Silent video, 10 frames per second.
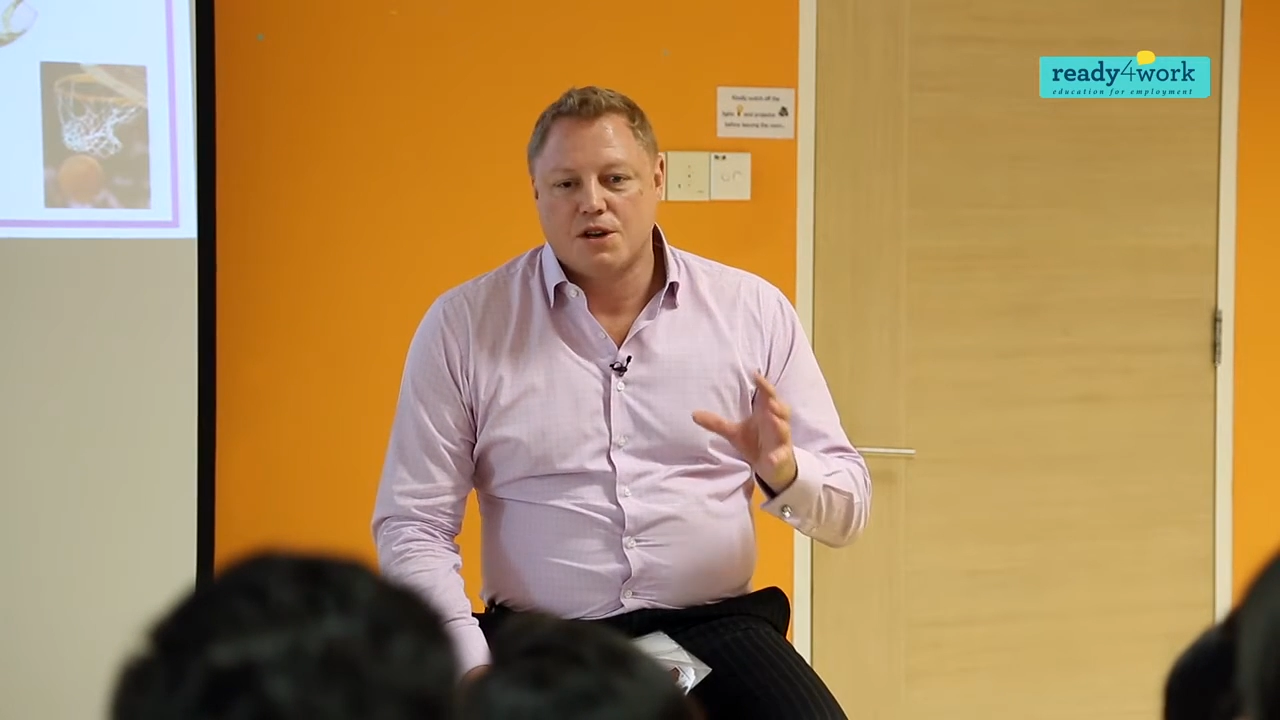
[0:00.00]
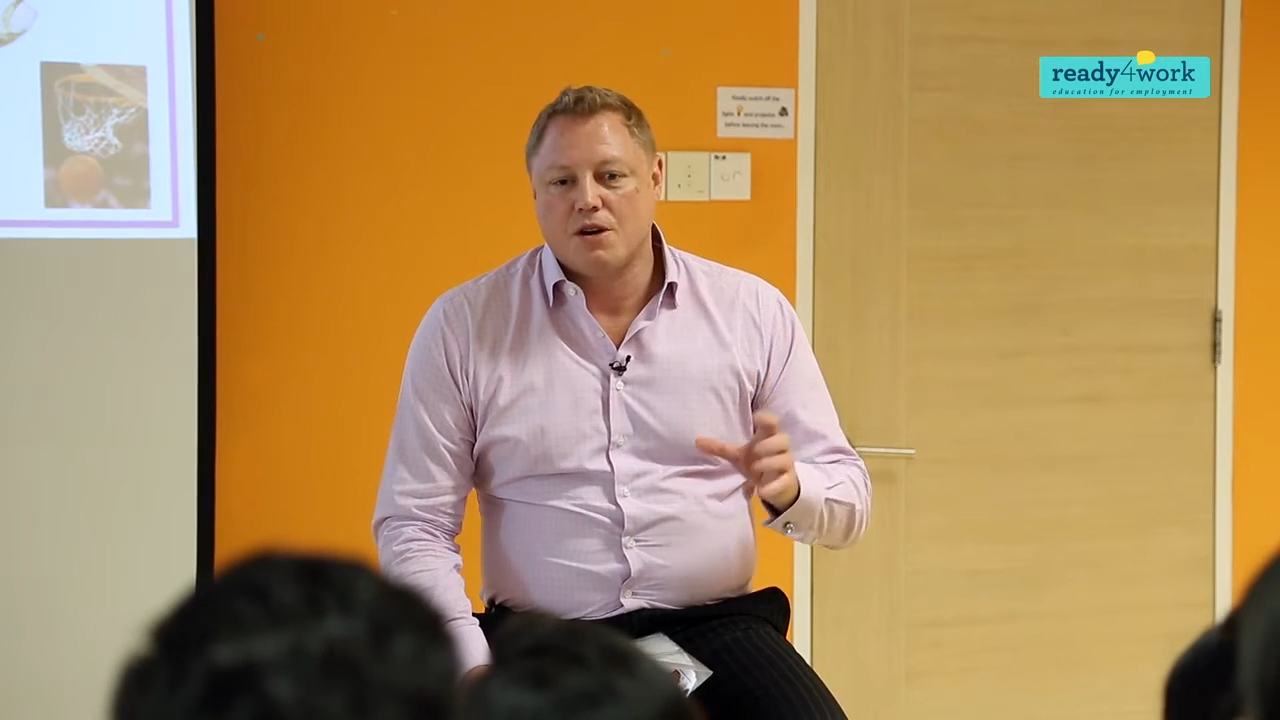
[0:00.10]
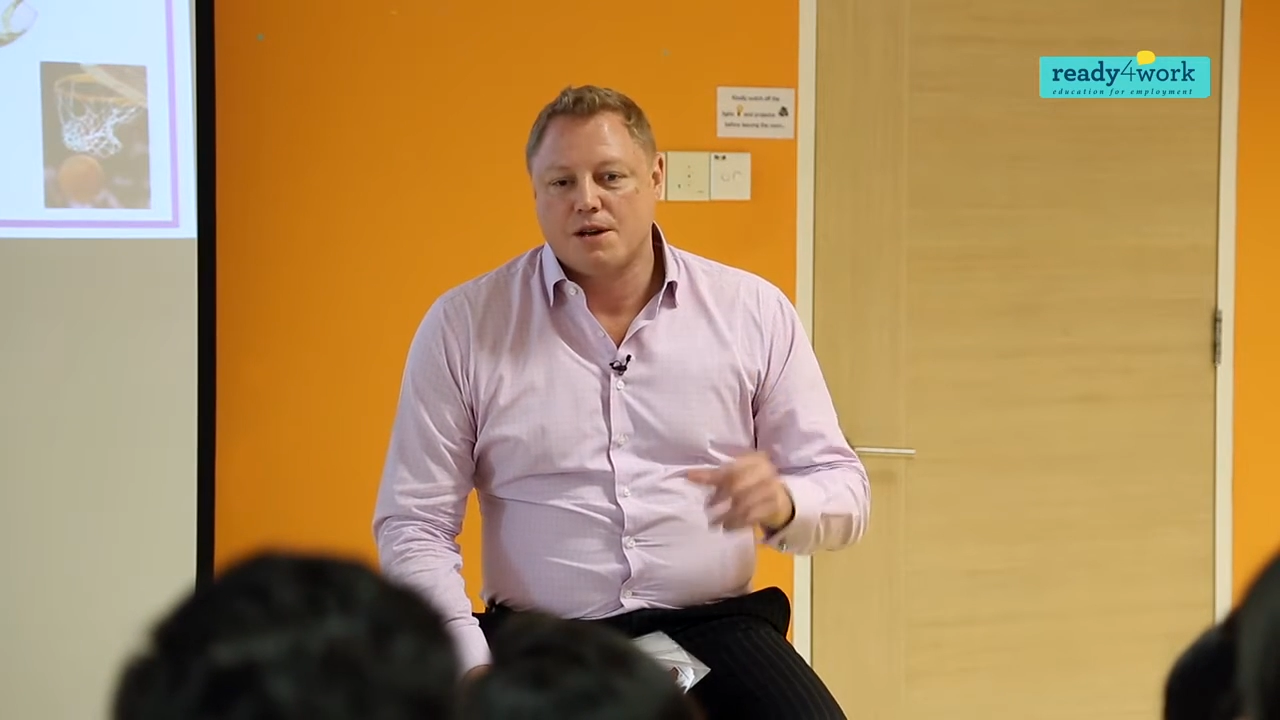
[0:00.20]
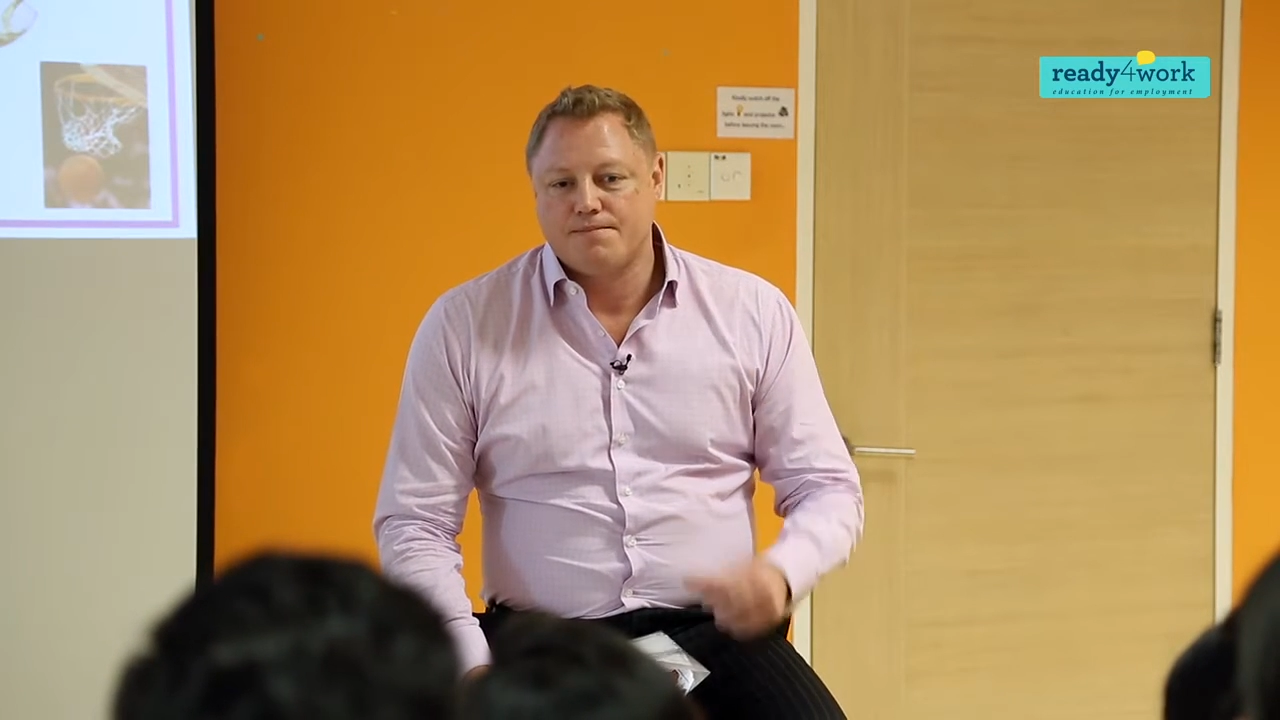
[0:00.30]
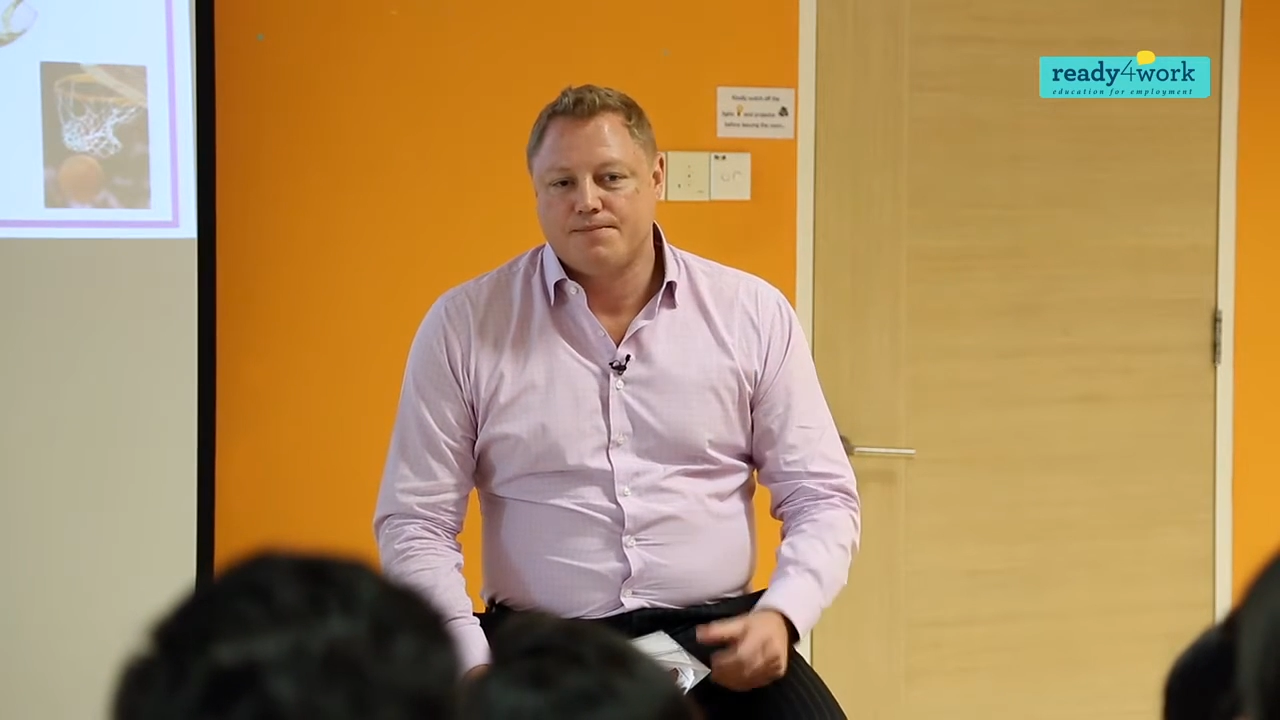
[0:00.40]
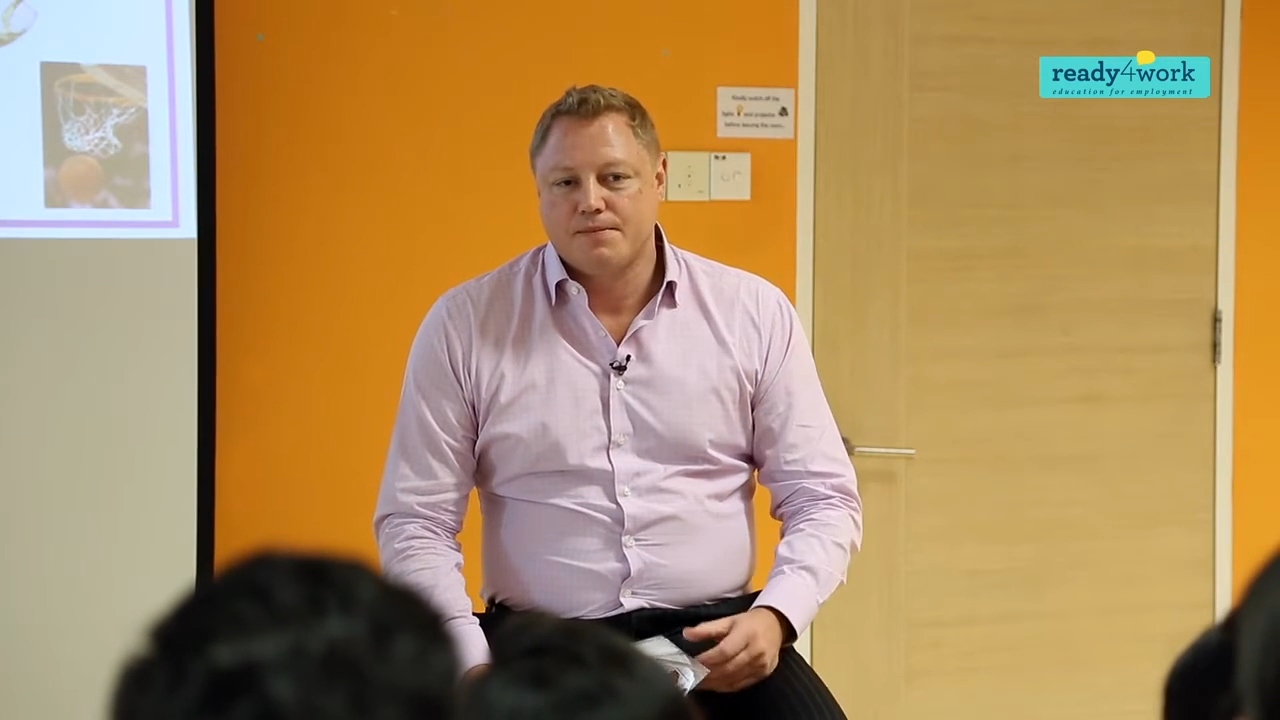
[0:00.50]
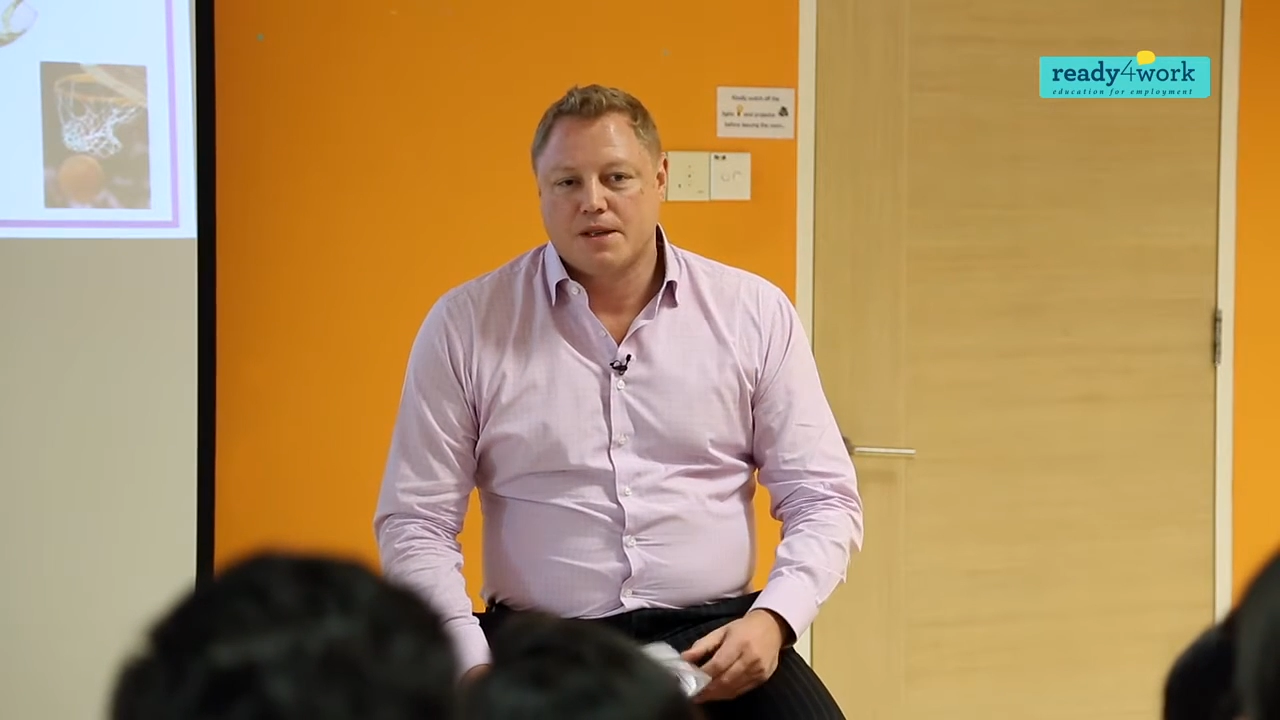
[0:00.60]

time